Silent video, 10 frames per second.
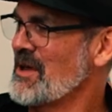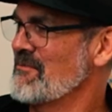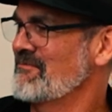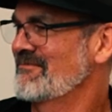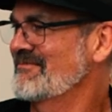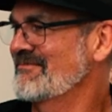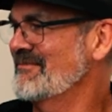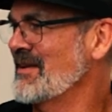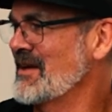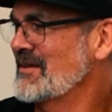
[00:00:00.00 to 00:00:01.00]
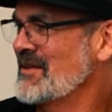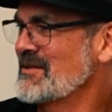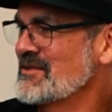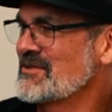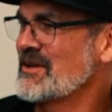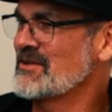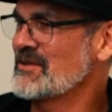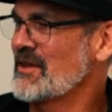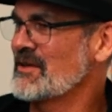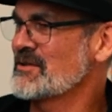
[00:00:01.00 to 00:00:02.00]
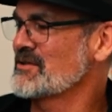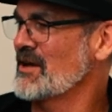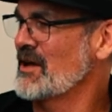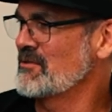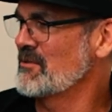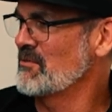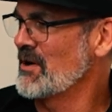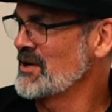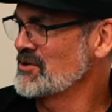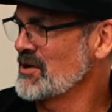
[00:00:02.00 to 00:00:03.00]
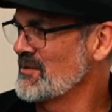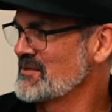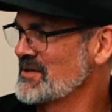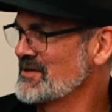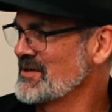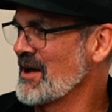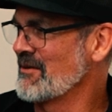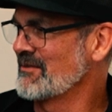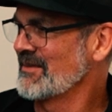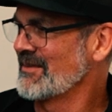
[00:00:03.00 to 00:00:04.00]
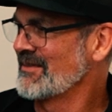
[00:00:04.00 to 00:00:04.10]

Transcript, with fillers: Yeah. And it was nothing's changed. I think there's 100 wine shops in towns. Right.